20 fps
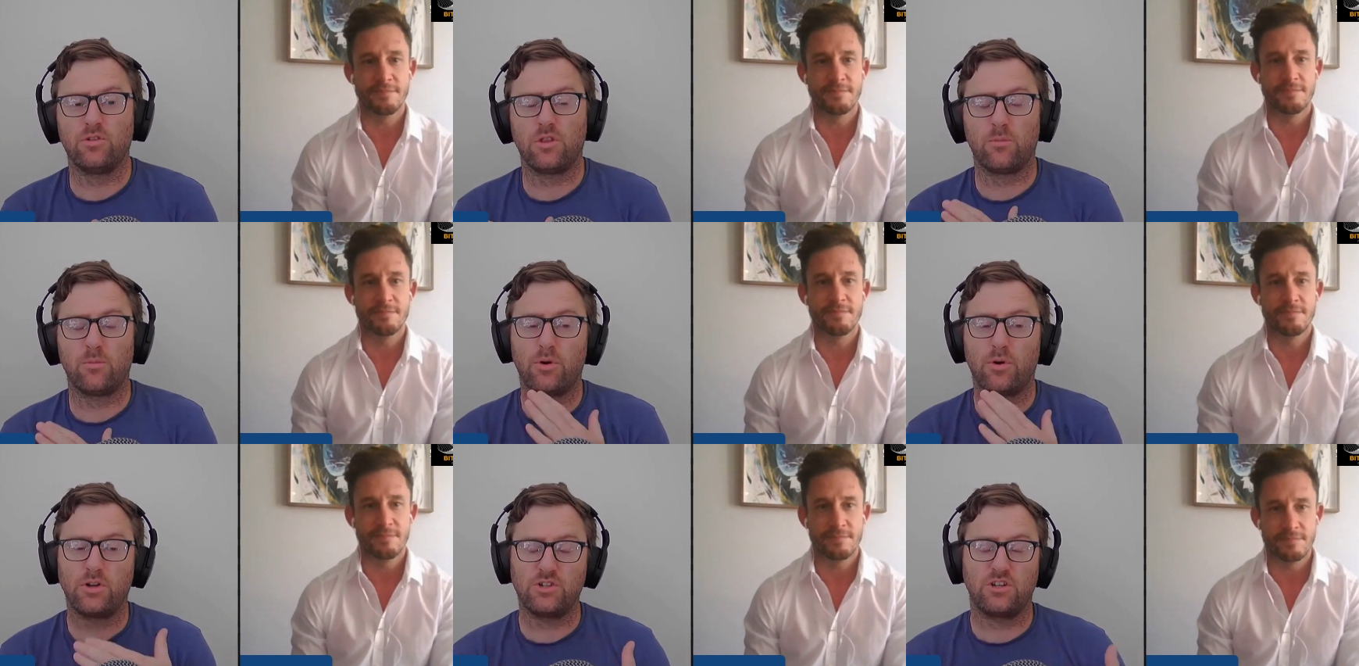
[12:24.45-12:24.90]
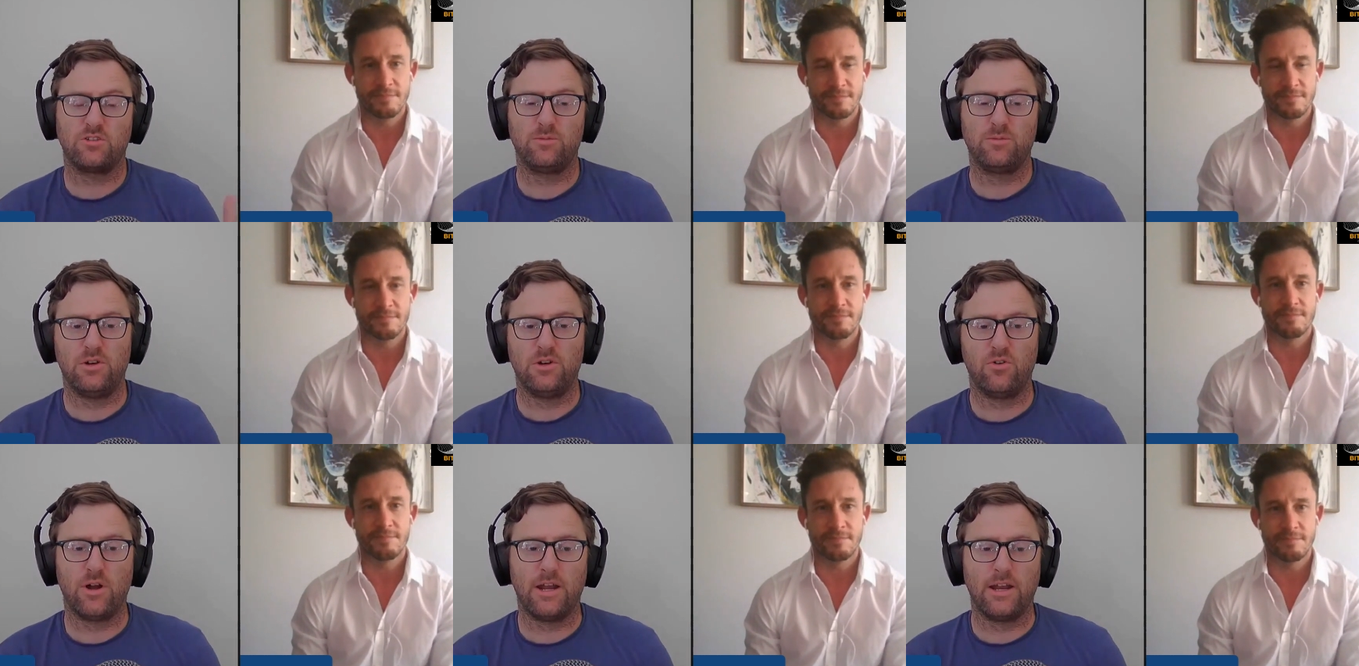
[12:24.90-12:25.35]
Speaker 1: So the
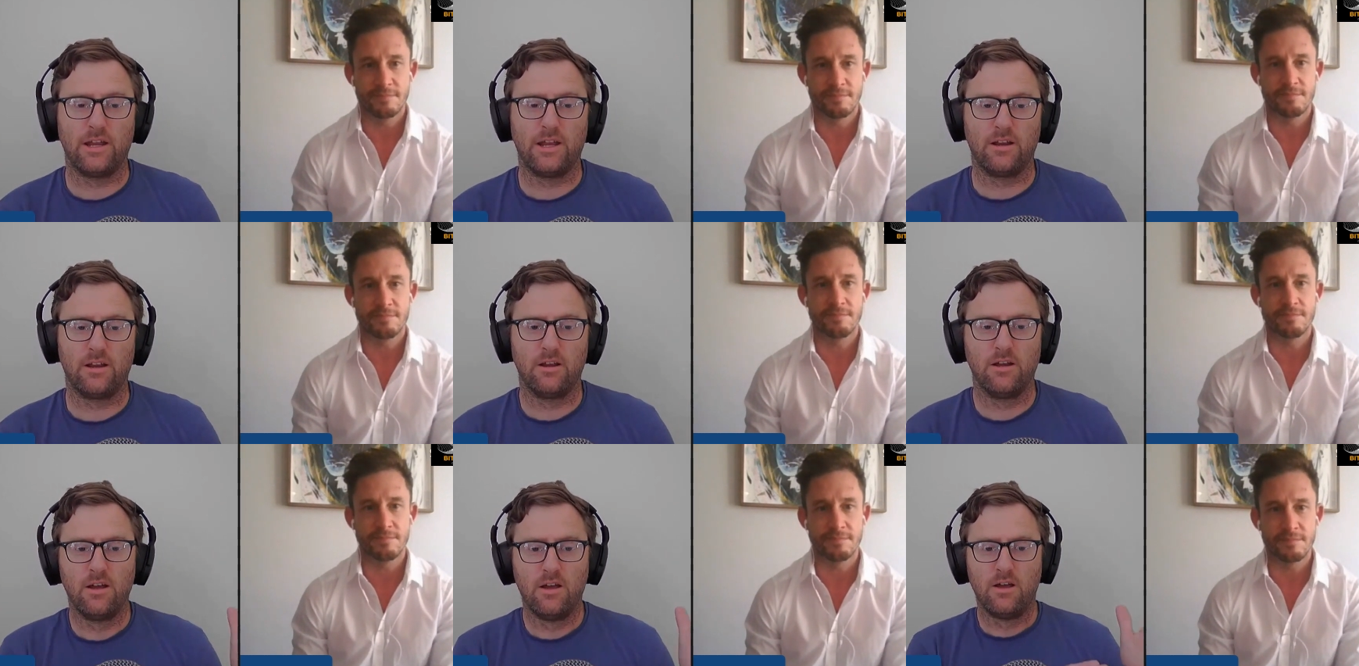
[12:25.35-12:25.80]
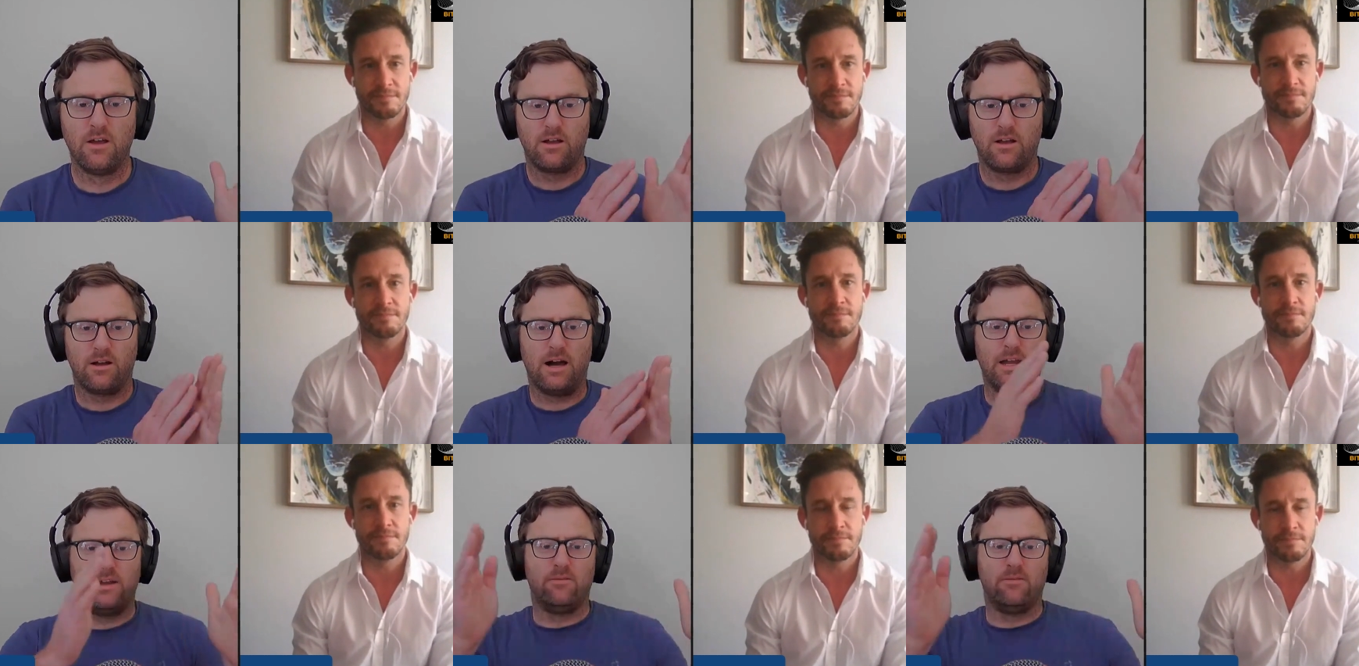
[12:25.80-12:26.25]
project's been running
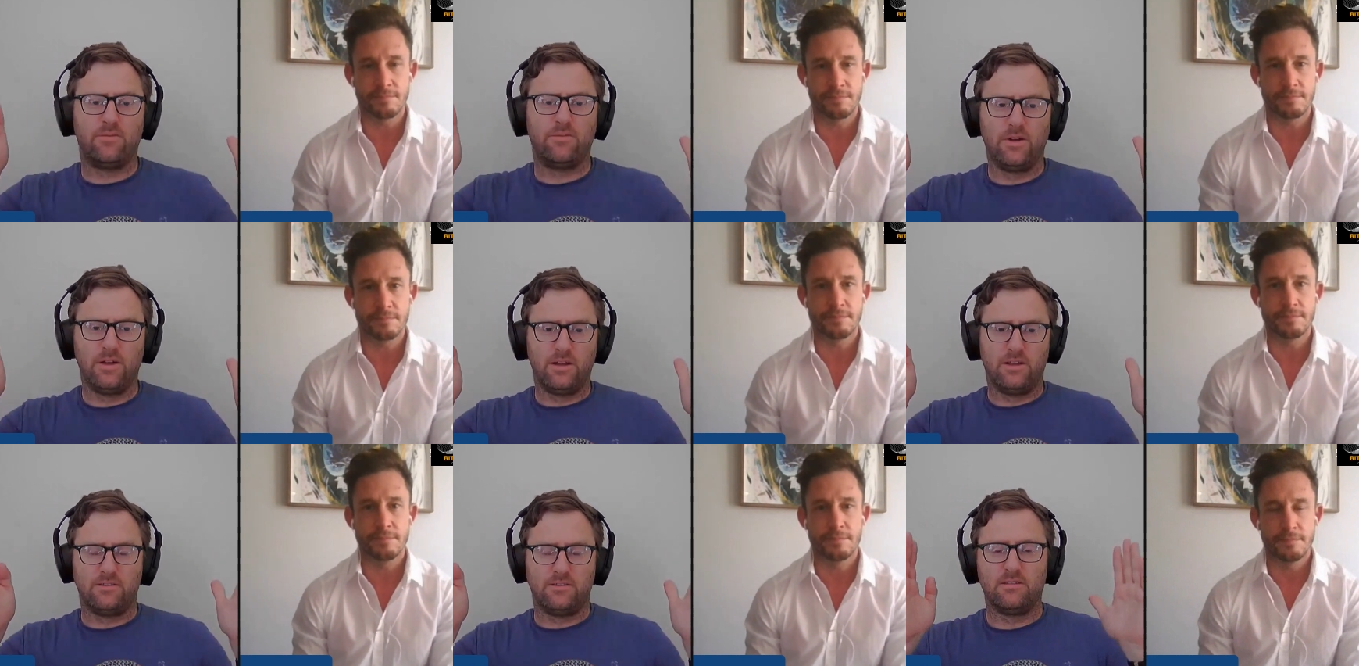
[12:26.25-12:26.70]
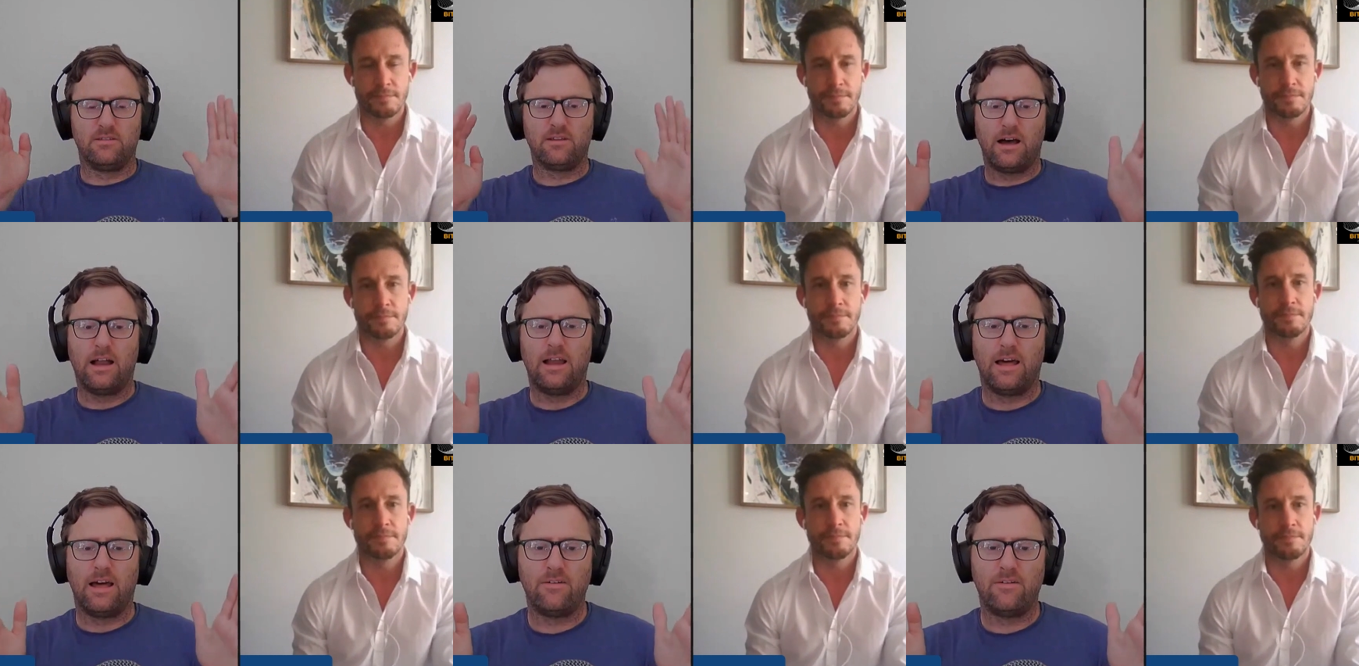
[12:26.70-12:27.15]
kind of its
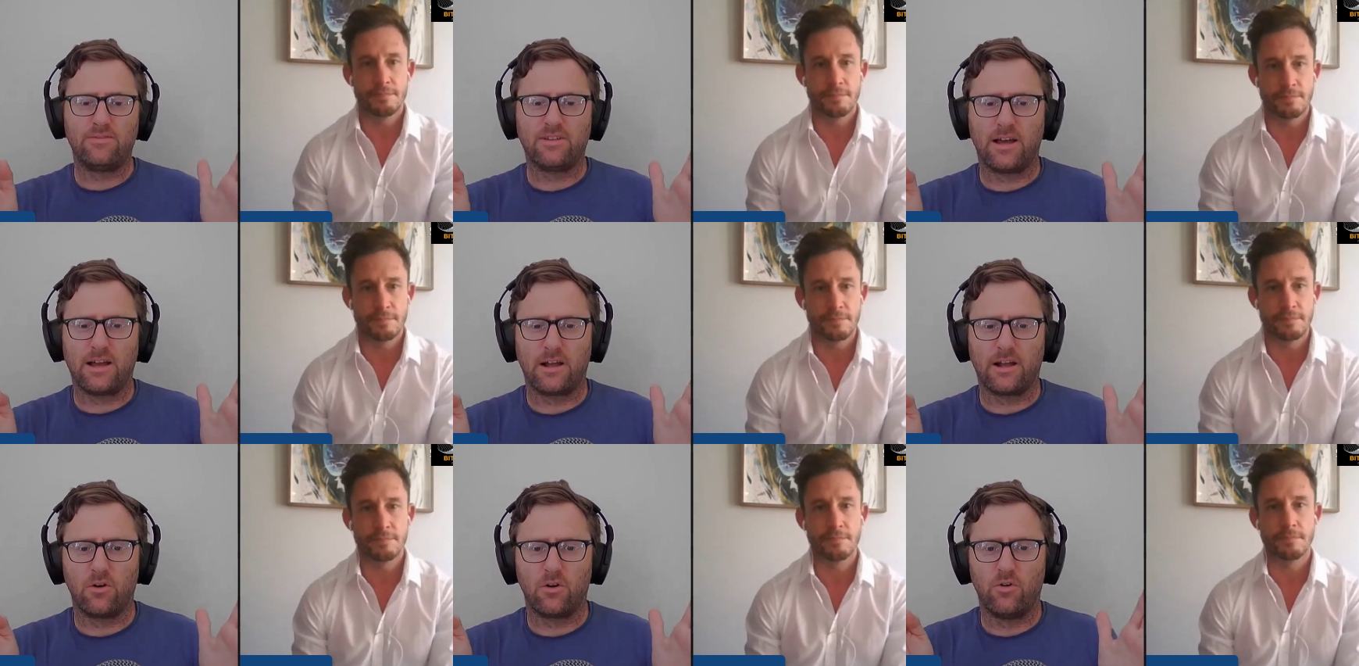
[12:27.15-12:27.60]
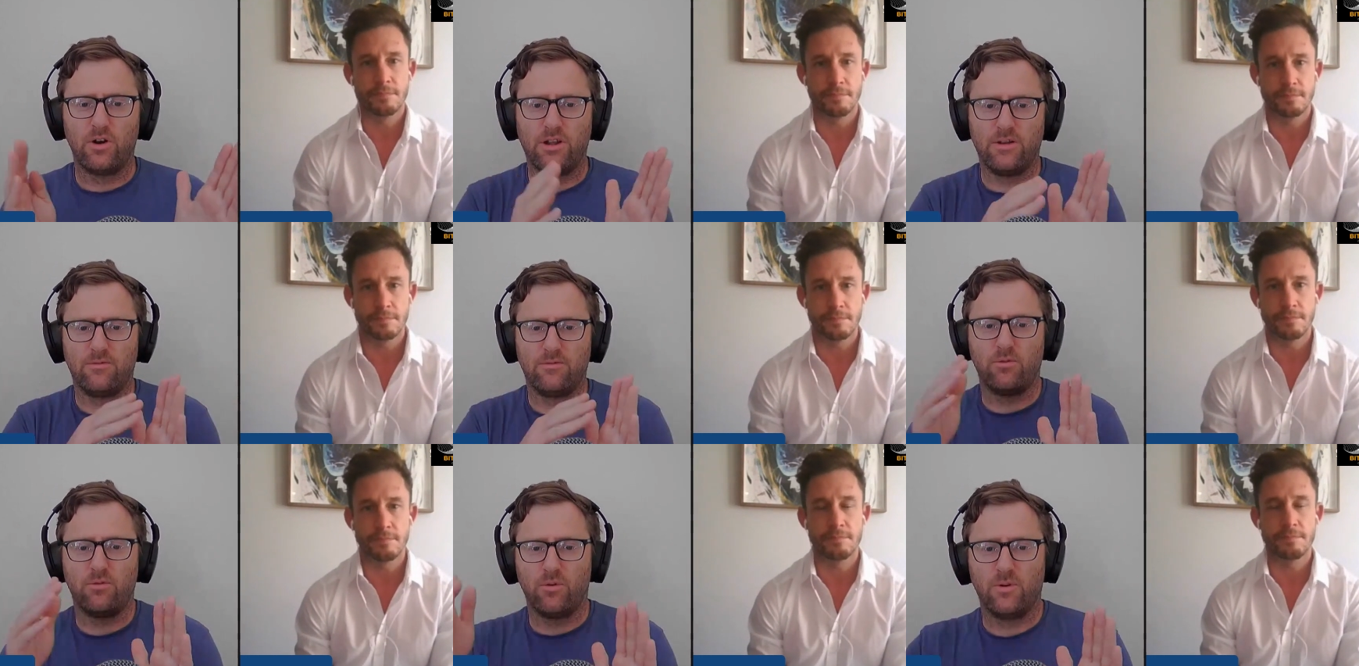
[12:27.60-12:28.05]
entire life cycle
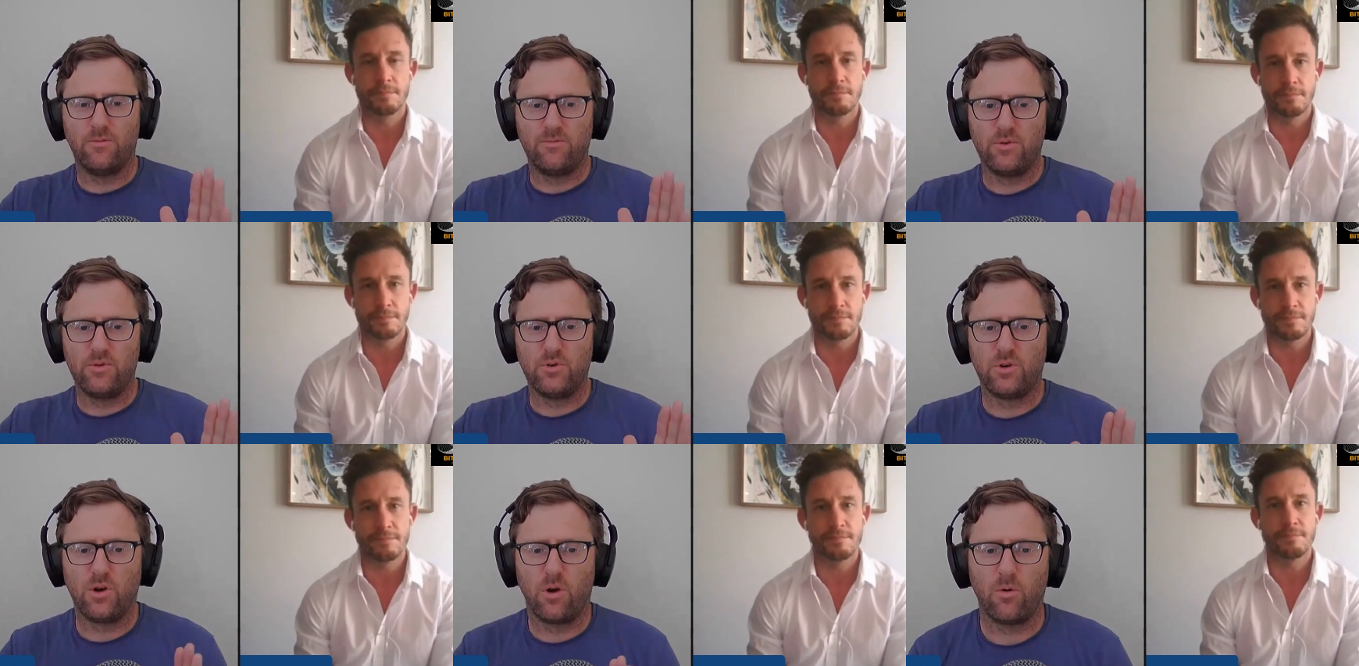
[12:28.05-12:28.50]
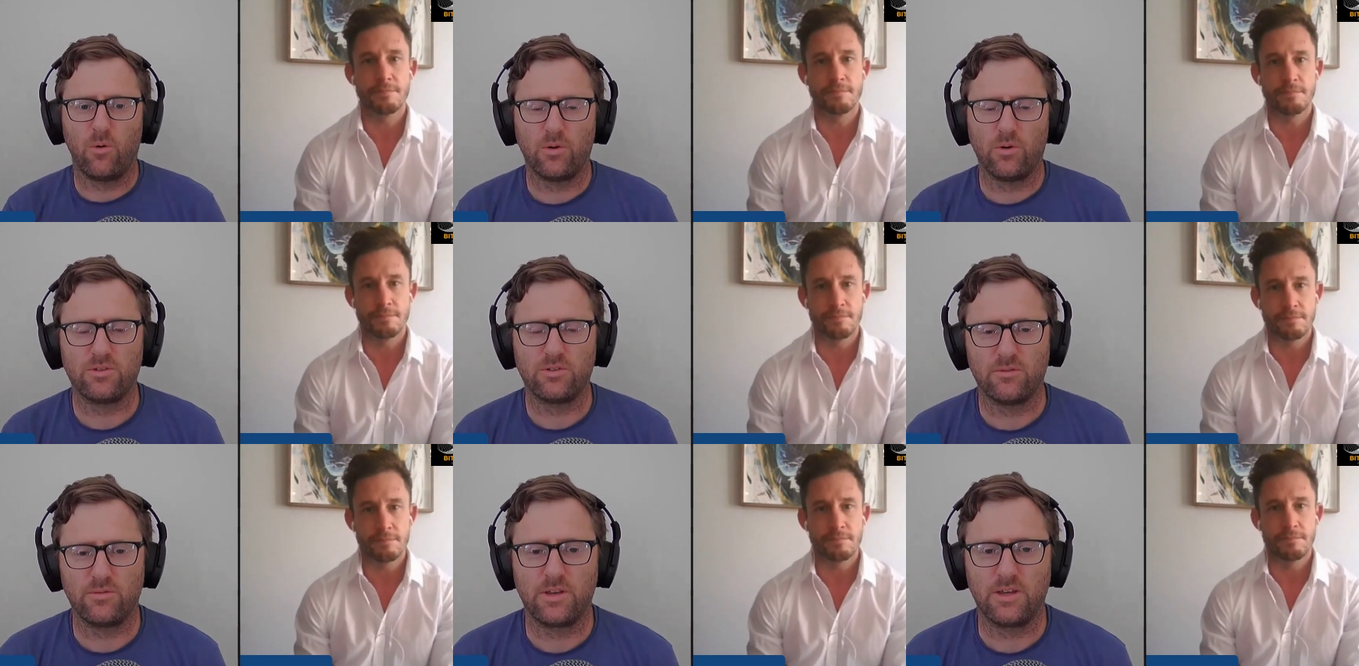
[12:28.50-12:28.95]
already for a few
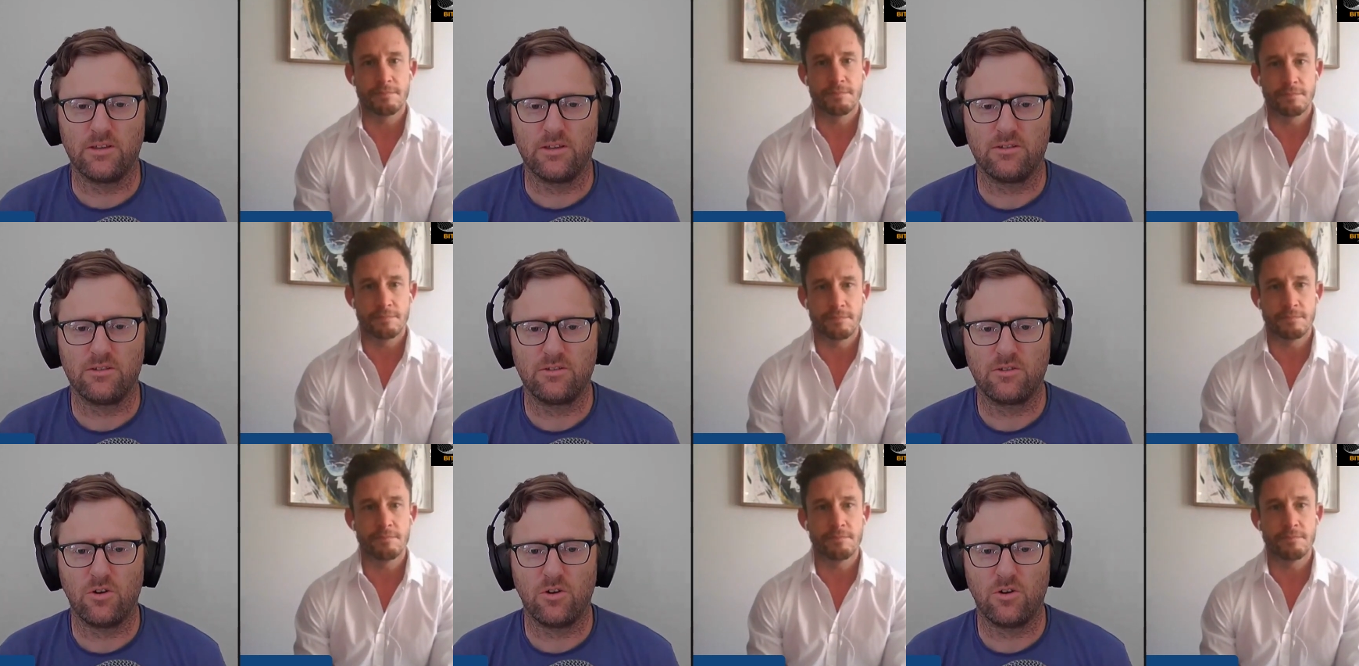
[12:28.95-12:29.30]
cohorts of kids.